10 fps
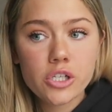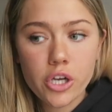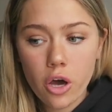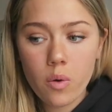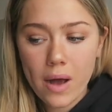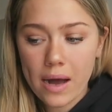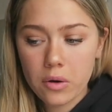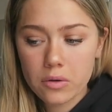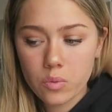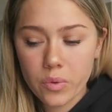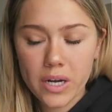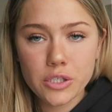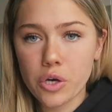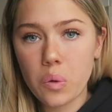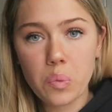to go out when I
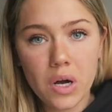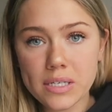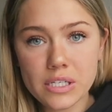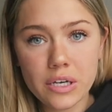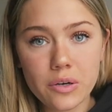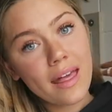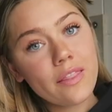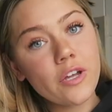don't want to.